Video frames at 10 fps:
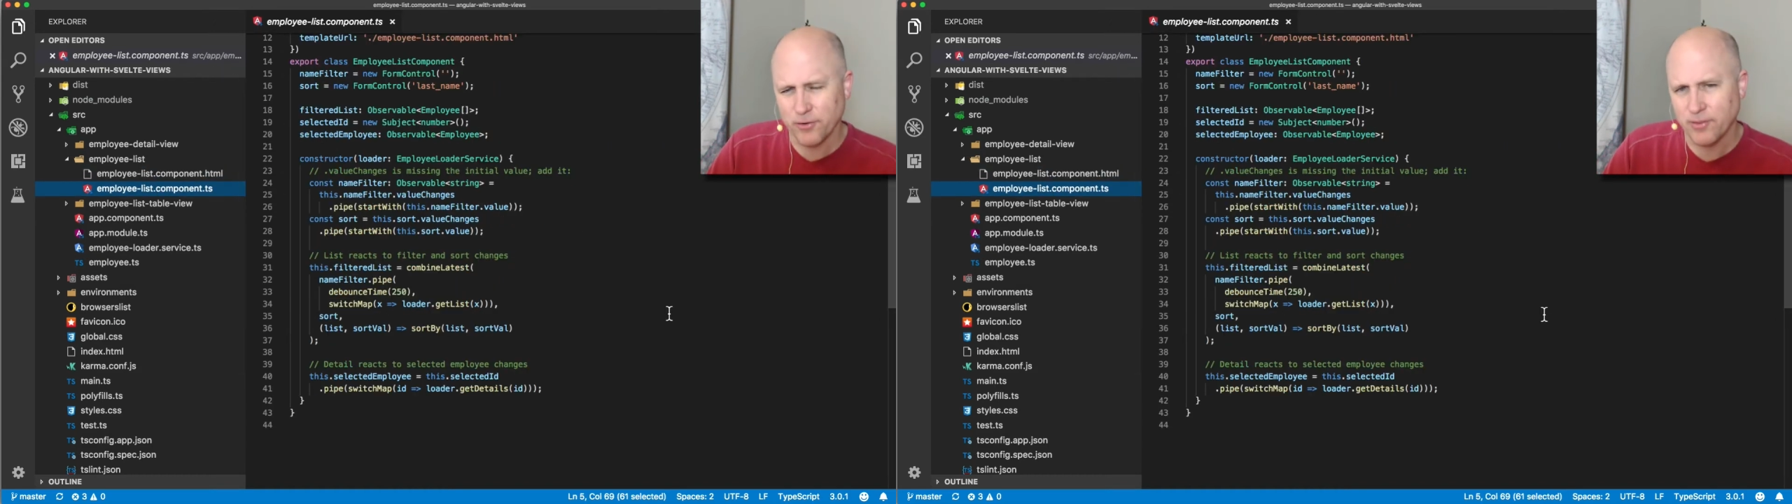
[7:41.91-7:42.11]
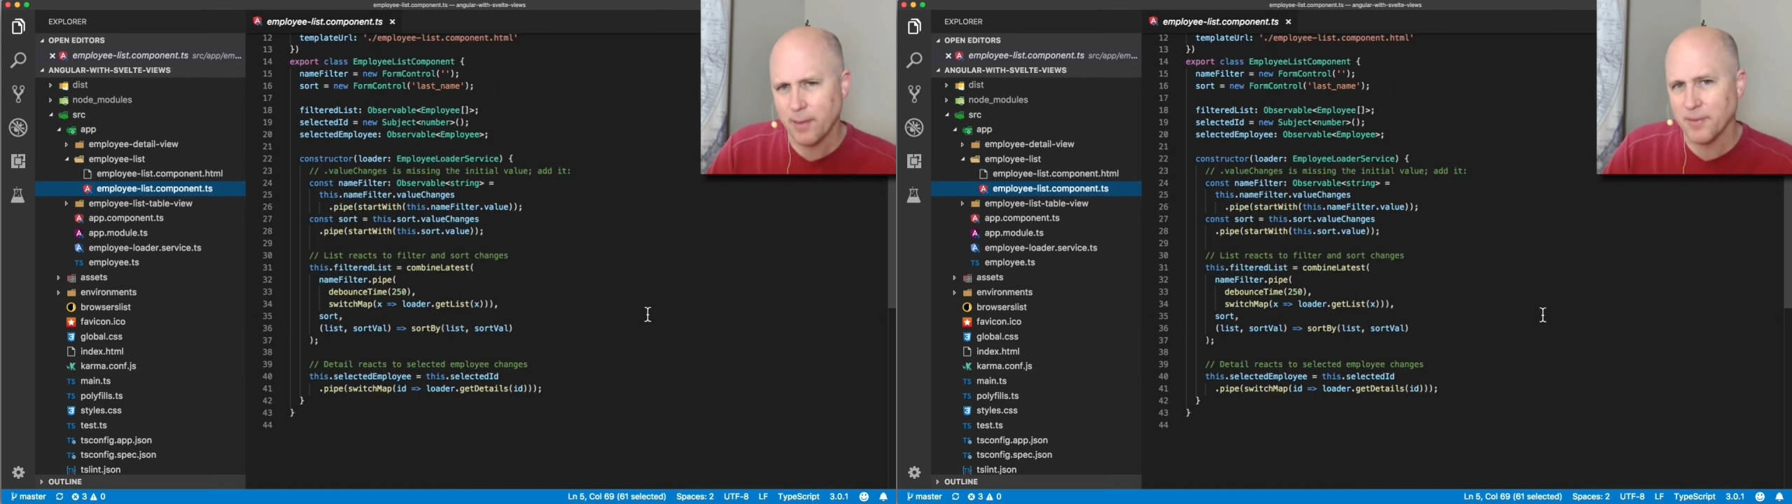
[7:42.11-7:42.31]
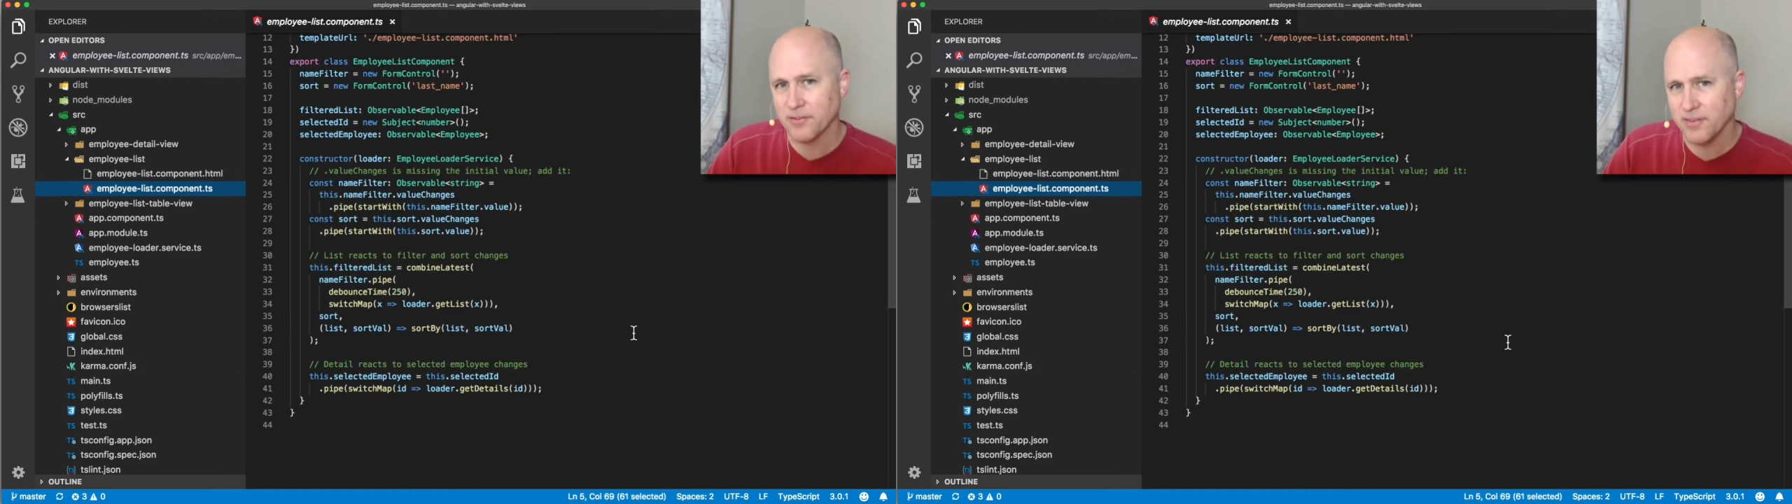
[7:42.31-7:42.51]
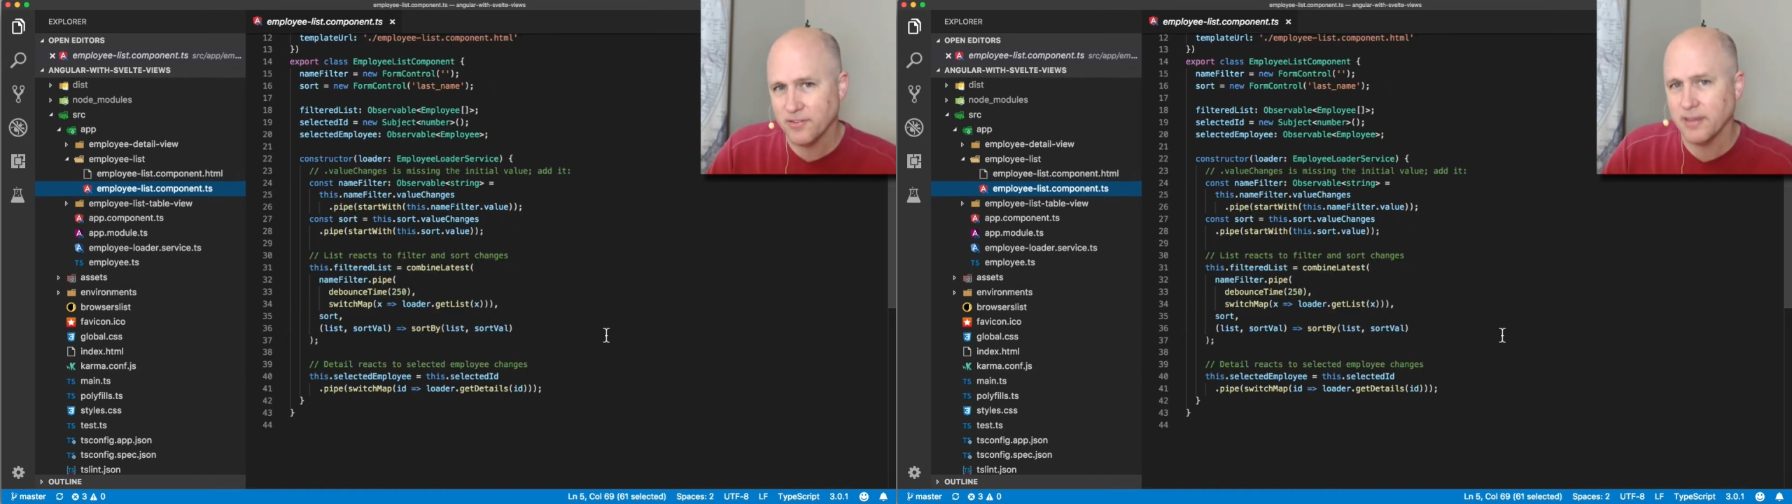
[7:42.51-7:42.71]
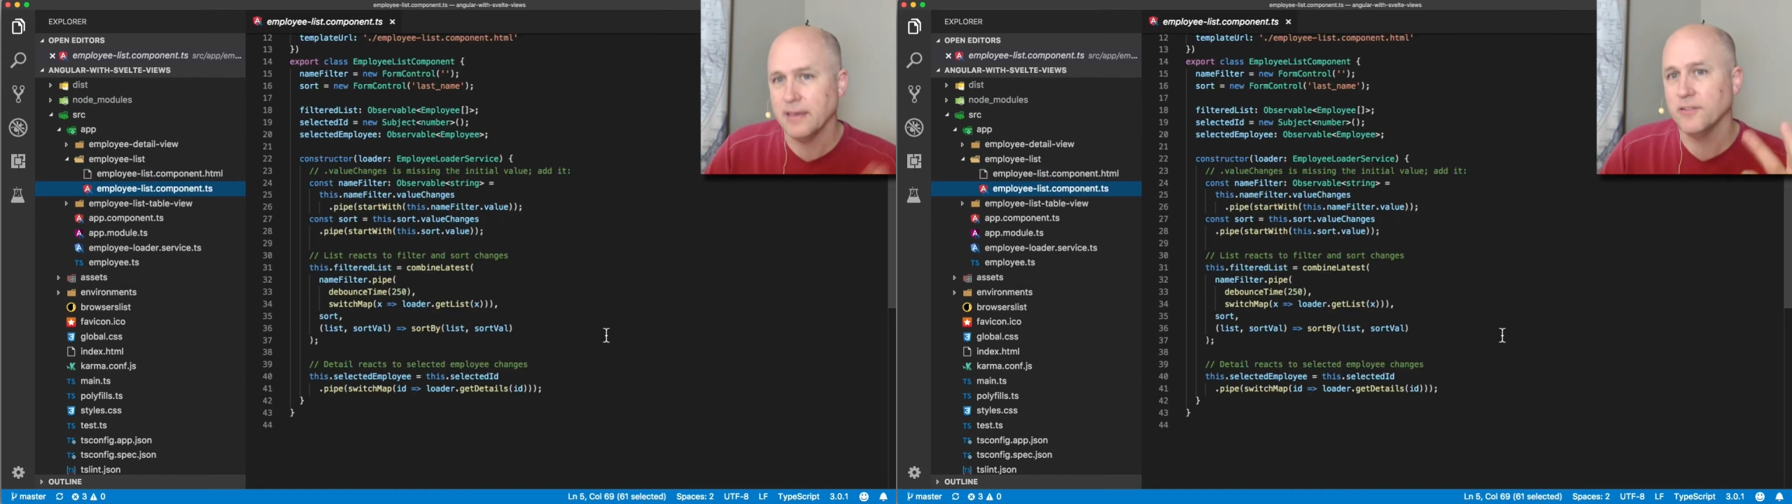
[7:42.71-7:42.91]
So that makes this
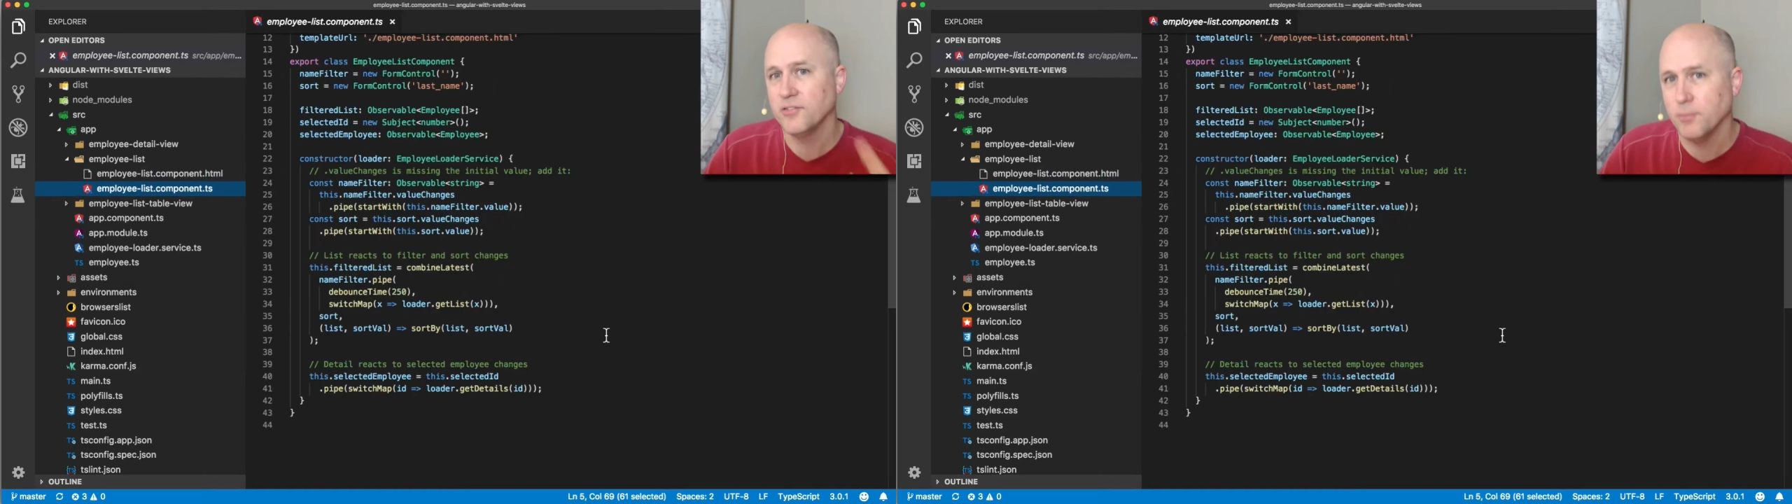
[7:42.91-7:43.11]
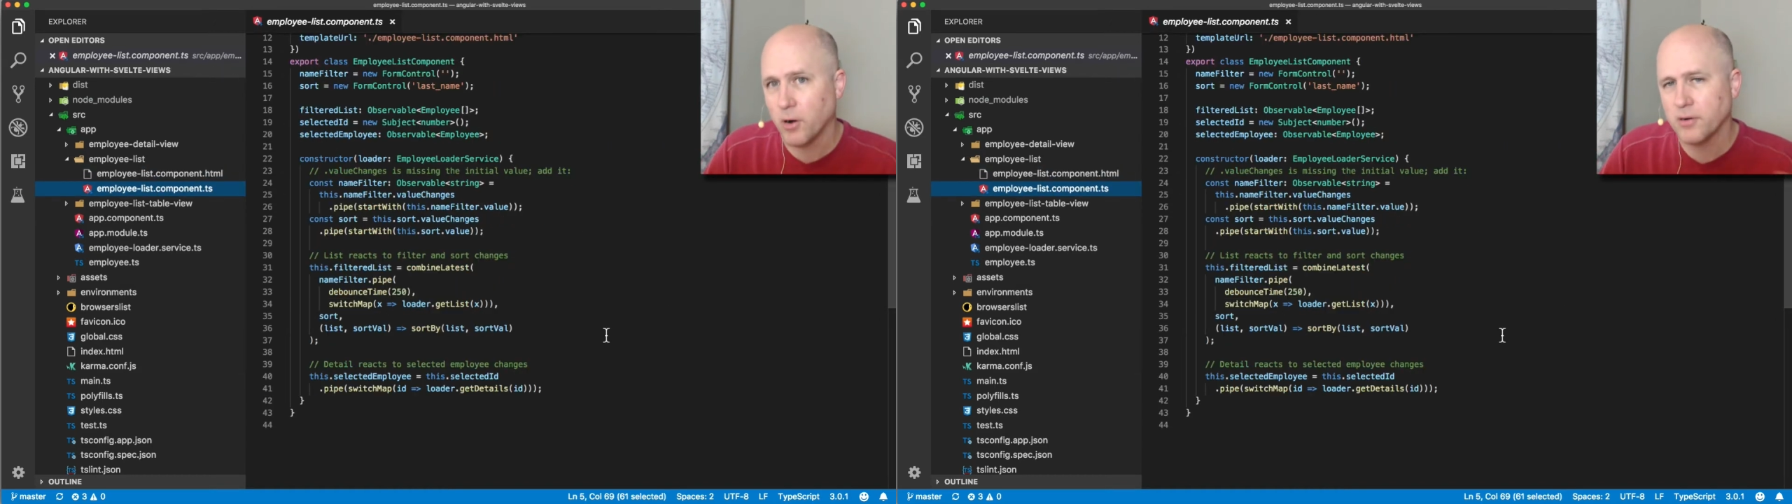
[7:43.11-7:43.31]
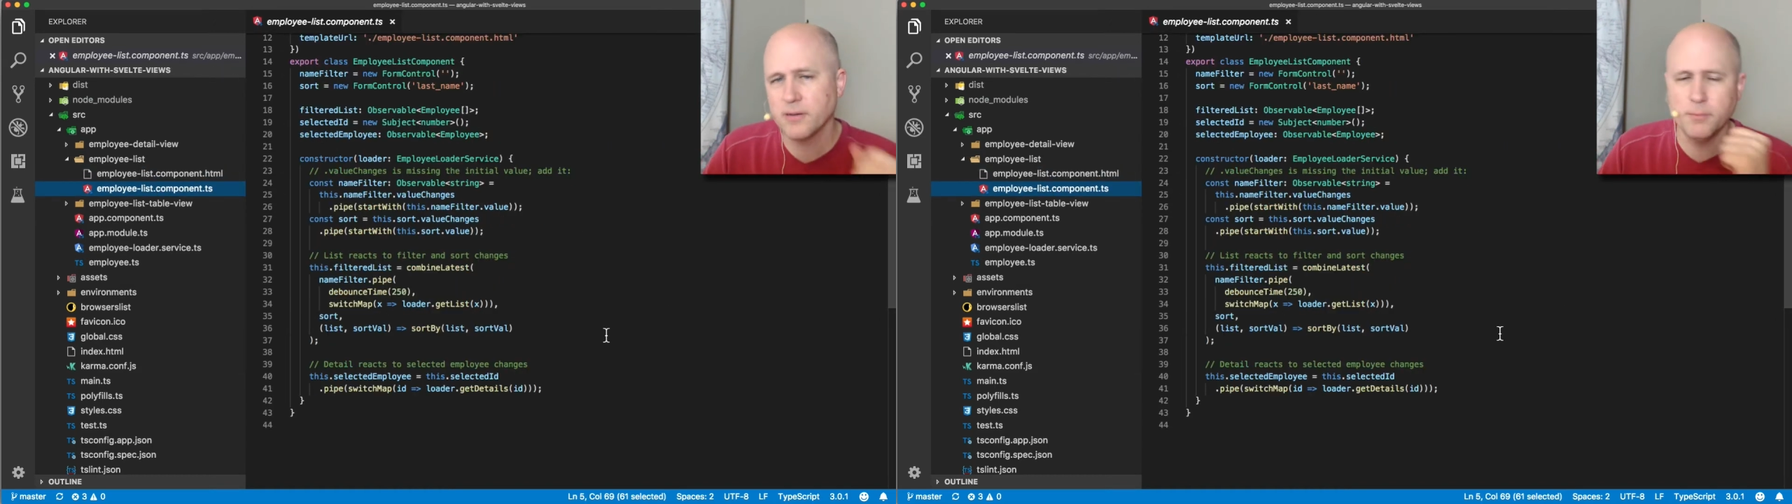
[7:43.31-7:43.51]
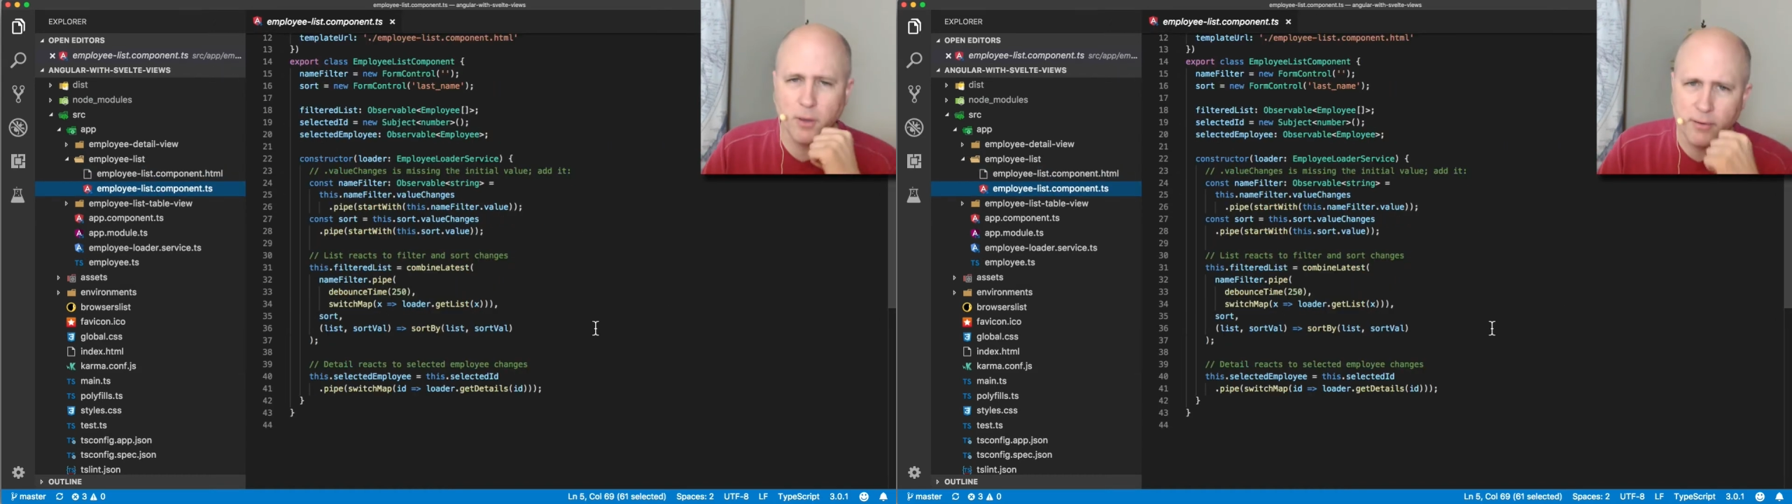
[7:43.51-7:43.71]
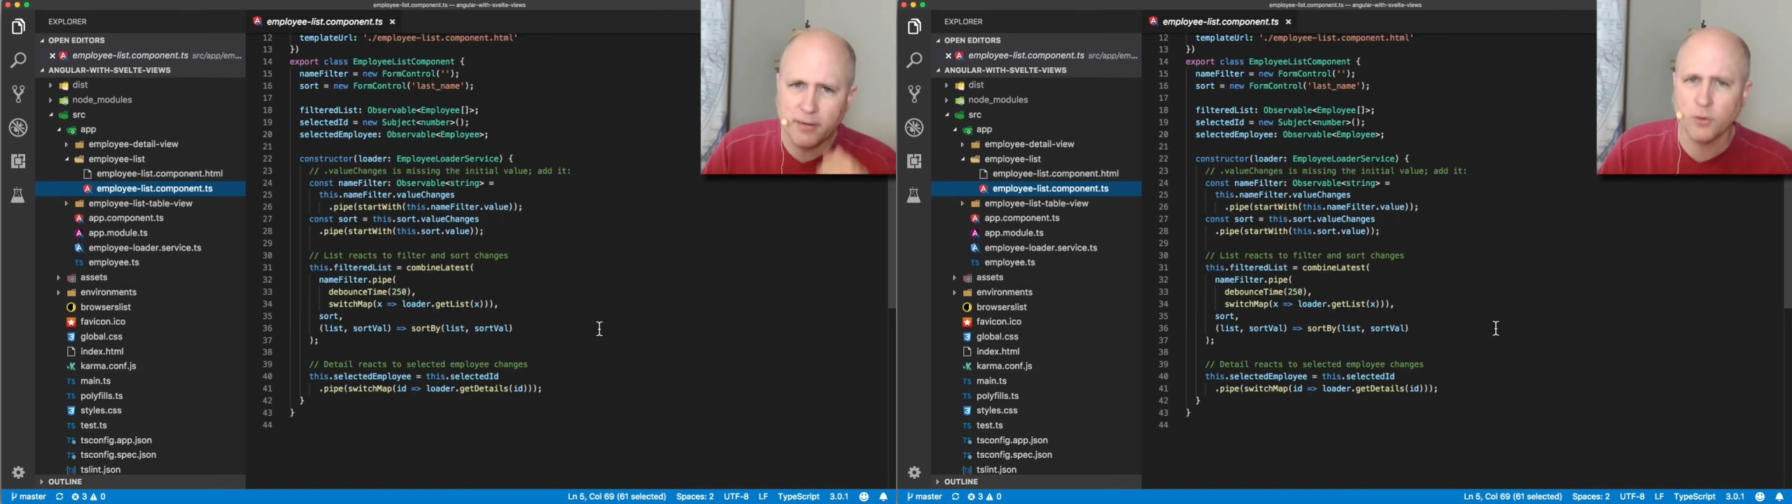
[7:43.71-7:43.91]
a smart component